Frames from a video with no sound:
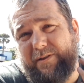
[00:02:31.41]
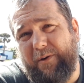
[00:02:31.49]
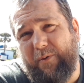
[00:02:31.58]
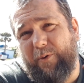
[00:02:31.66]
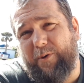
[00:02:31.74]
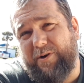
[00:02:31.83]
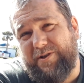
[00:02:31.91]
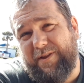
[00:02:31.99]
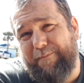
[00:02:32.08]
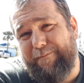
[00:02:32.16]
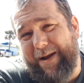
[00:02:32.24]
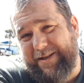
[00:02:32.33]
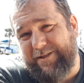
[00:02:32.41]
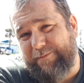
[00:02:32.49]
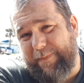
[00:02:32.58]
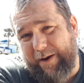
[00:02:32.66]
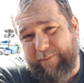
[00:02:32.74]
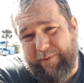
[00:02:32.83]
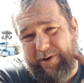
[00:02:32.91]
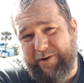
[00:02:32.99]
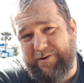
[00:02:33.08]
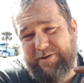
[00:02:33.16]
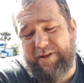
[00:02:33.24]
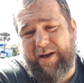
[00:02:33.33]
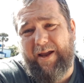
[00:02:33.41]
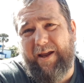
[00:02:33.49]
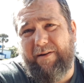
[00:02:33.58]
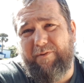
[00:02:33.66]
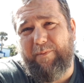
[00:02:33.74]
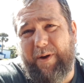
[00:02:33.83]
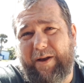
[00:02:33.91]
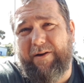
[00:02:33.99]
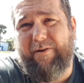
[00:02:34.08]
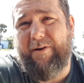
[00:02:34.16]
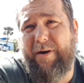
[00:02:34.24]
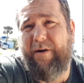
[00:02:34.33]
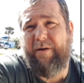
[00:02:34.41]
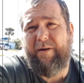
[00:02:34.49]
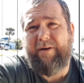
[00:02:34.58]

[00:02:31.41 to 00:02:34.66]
the orange that matches my rears that I have on my car.